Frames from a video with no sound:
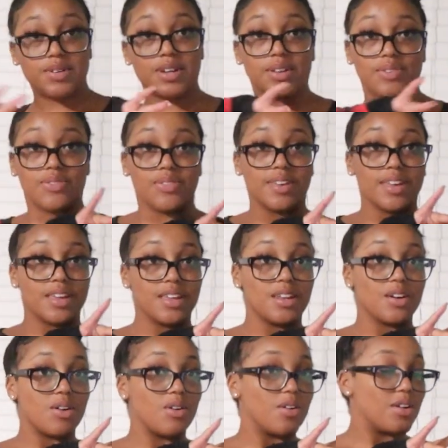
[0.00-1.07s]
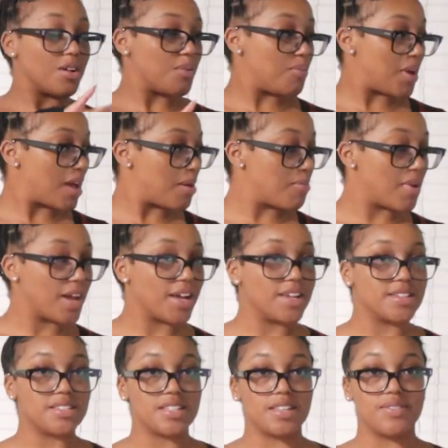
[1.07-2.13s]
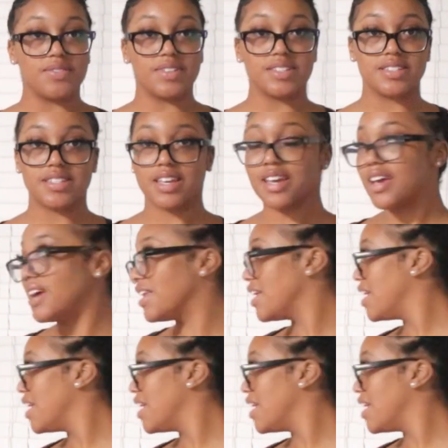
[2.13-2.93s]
wouldn't fit in the corner by my TV stand,